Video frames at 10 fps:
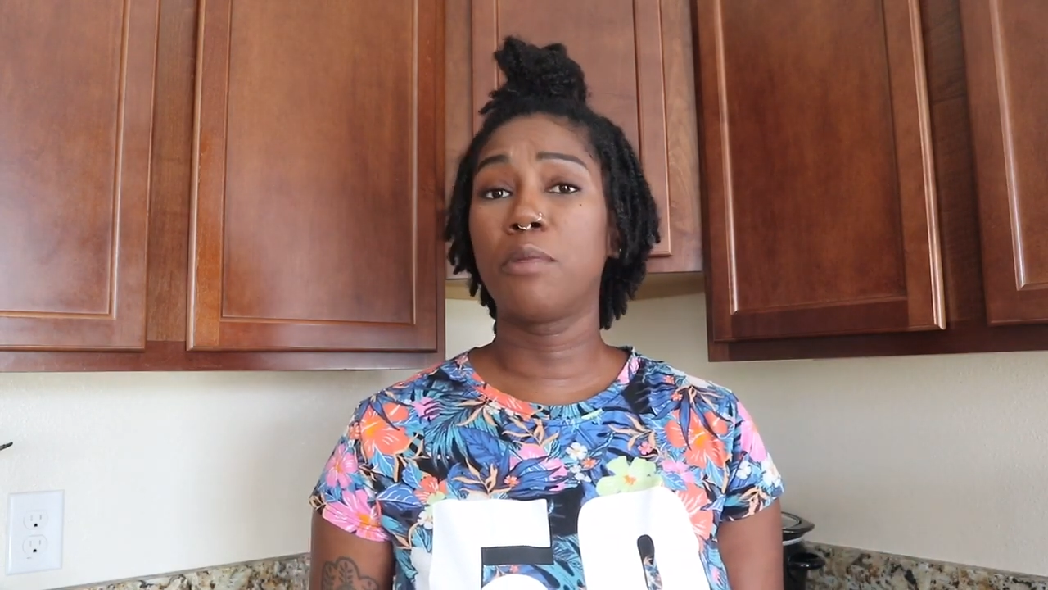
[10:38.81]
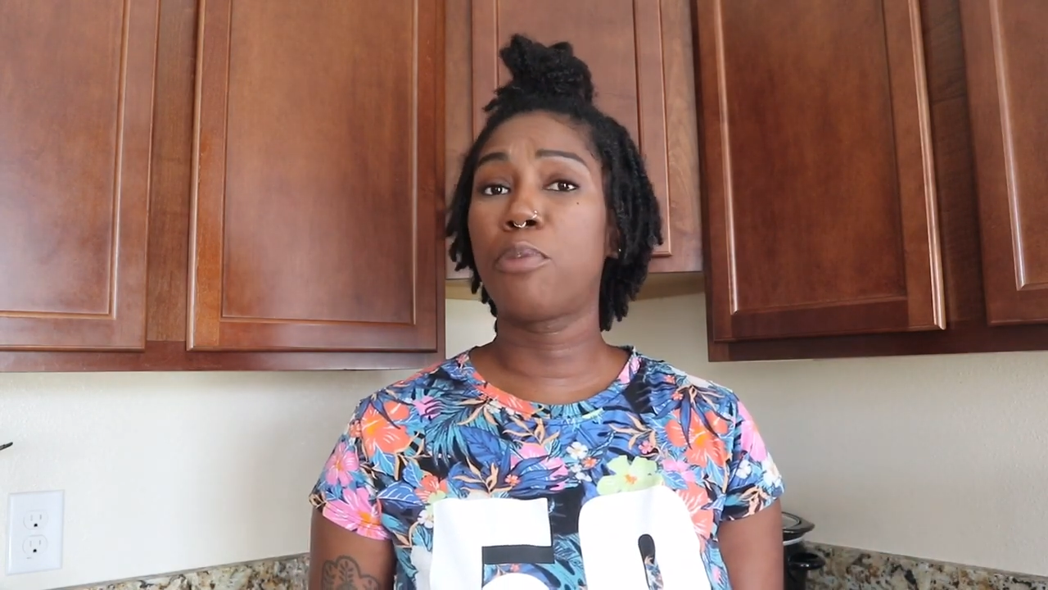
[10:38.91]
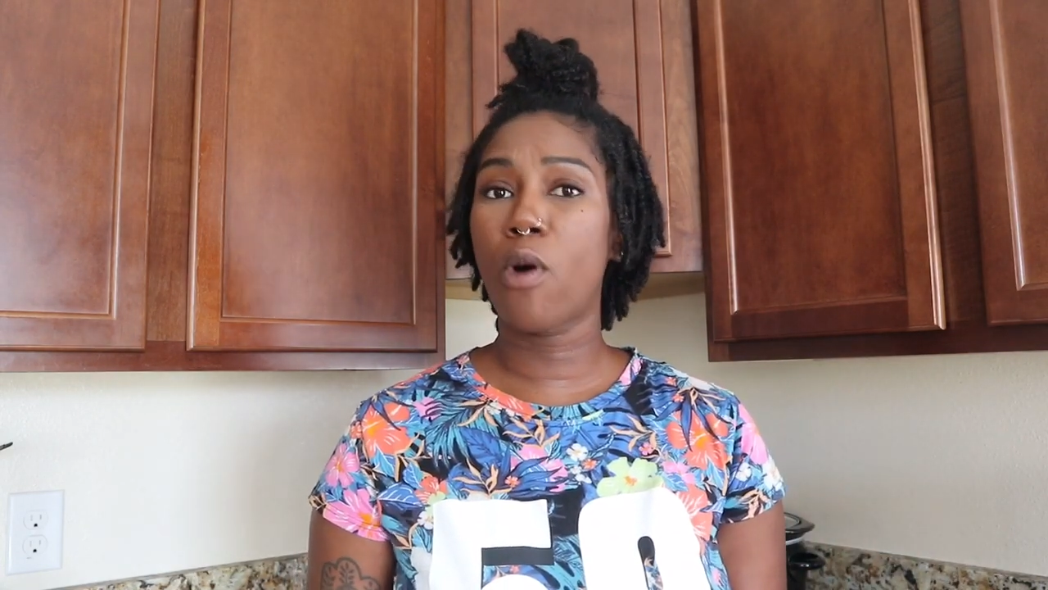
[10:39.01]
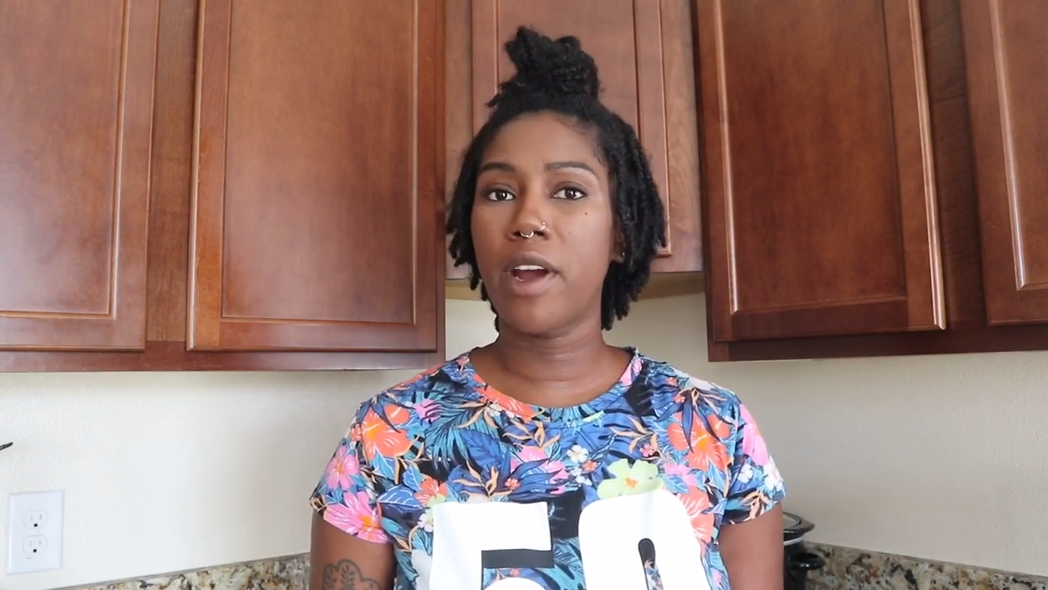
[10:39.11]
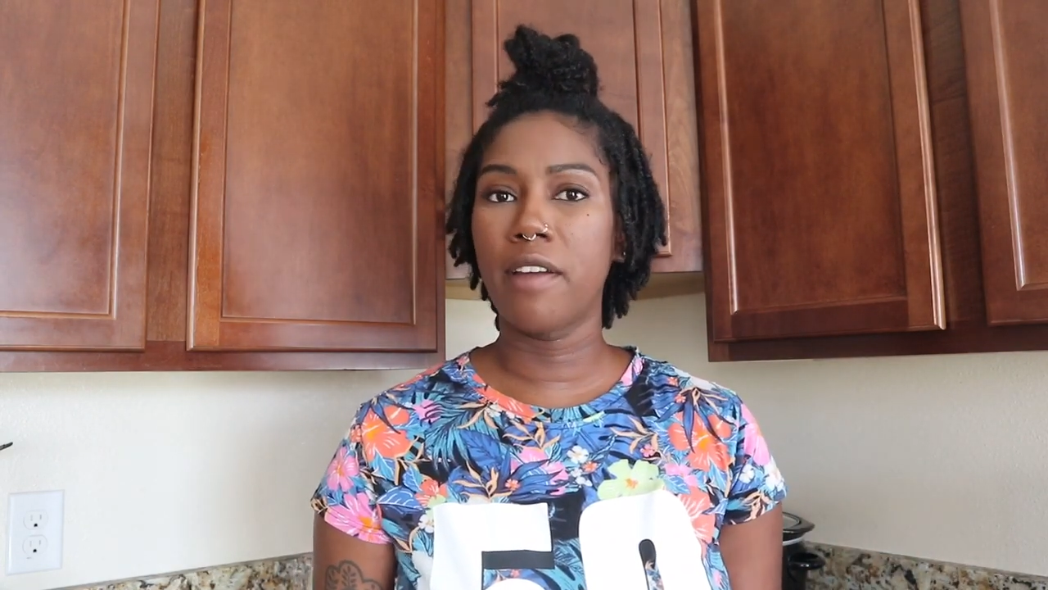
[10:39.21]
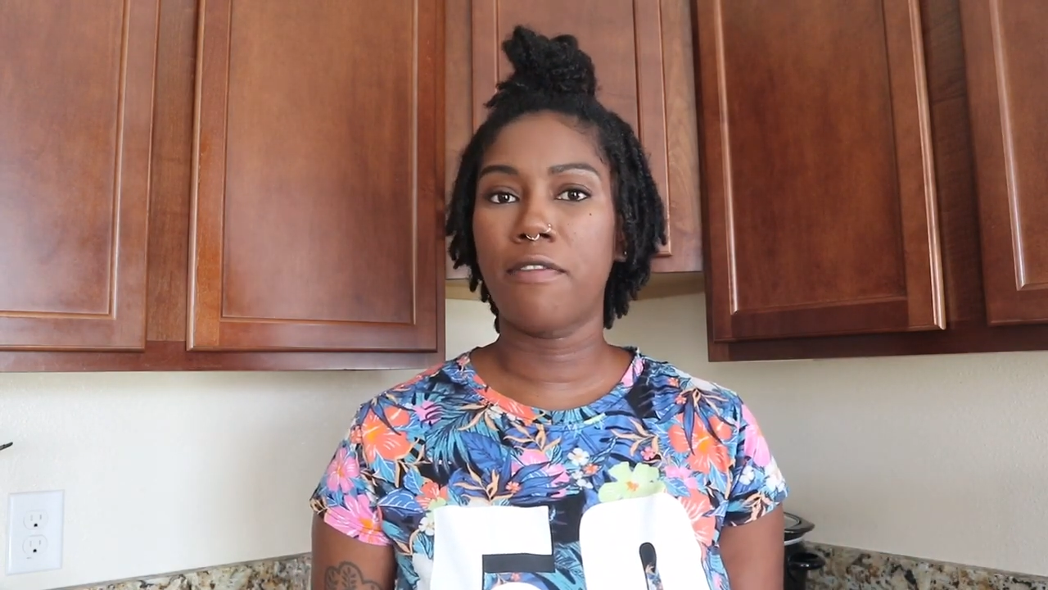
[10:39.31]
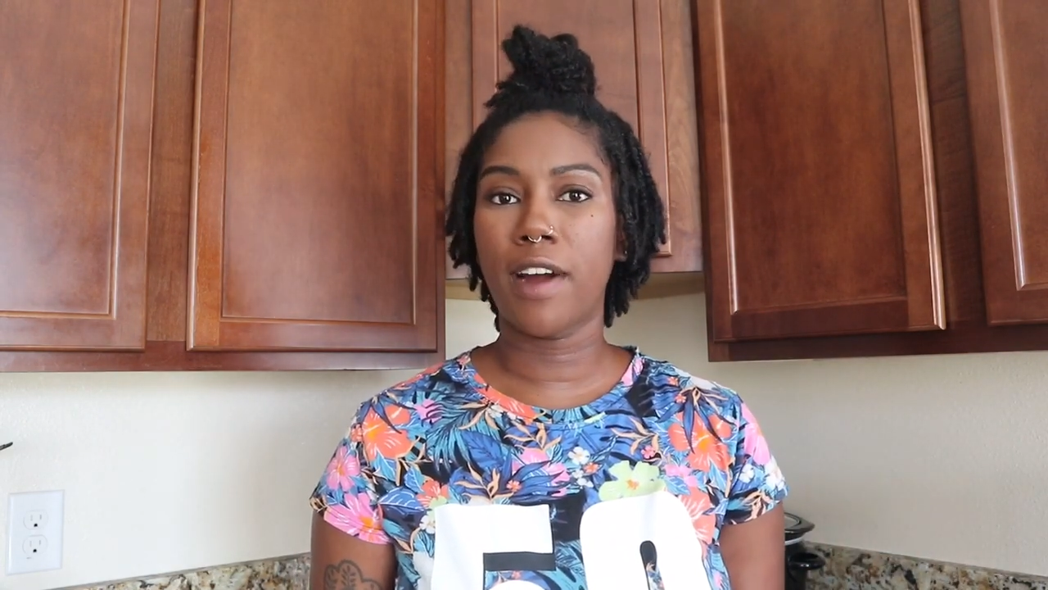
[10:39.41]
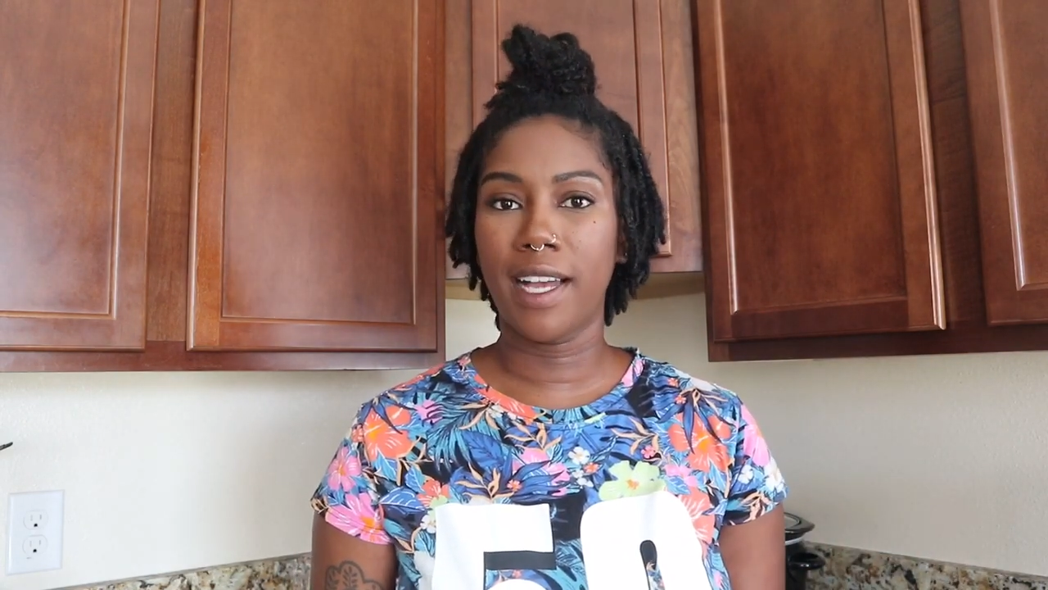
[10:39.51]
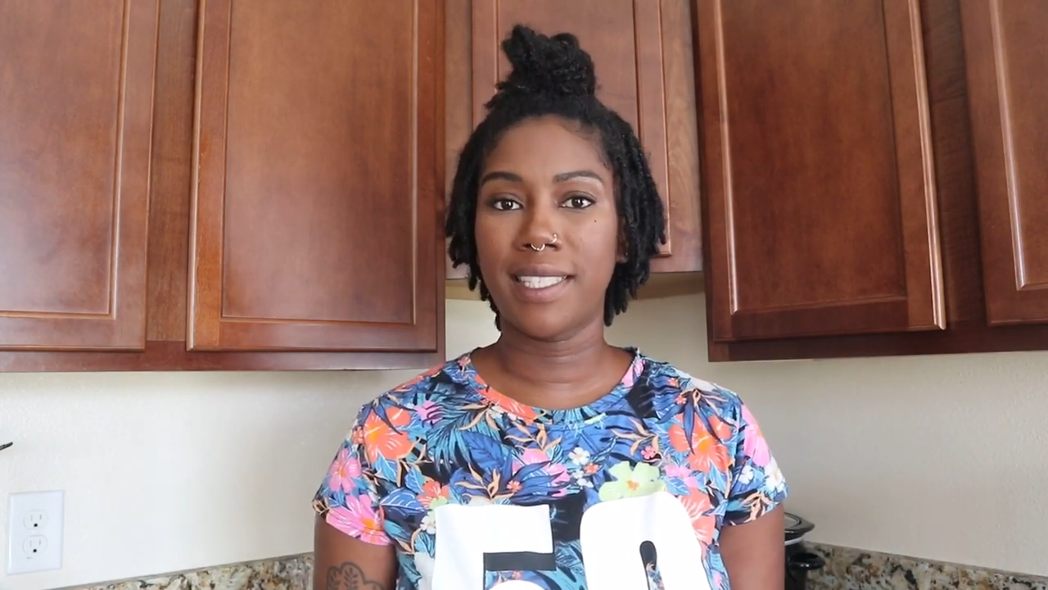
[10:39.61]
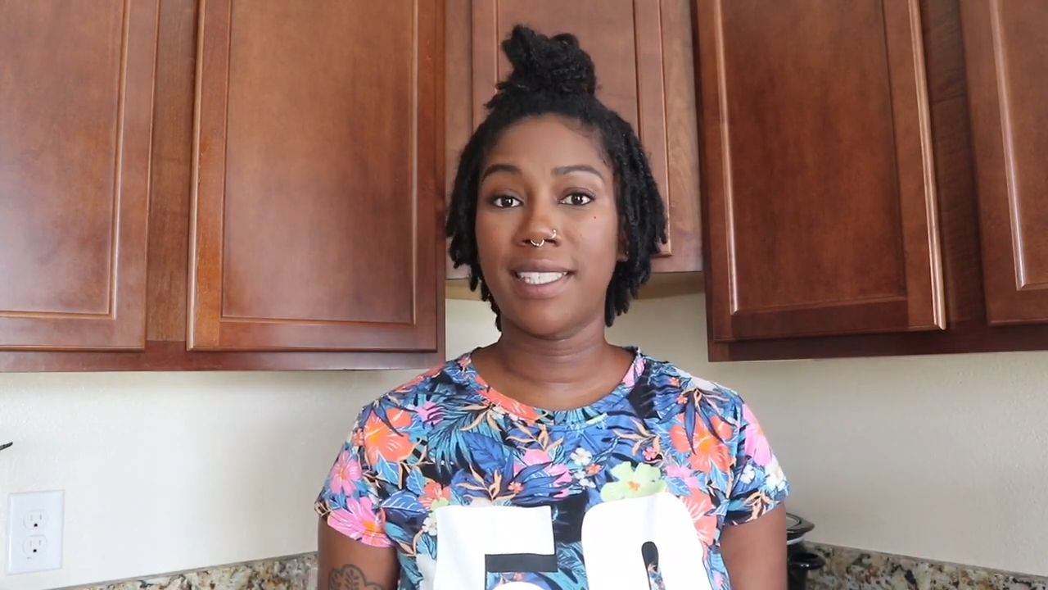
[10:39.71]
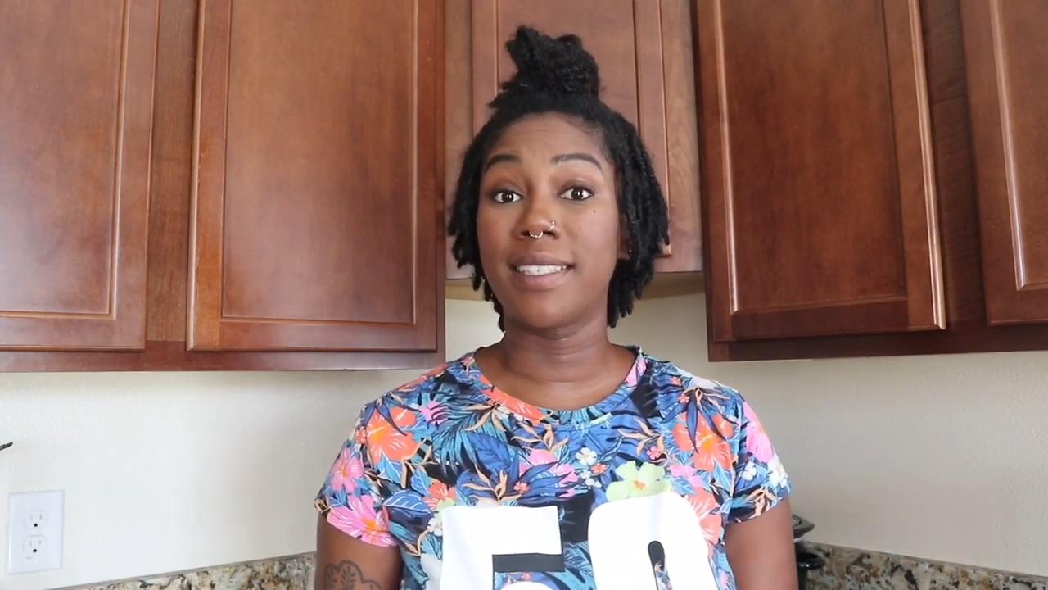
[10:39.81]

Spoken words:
important for us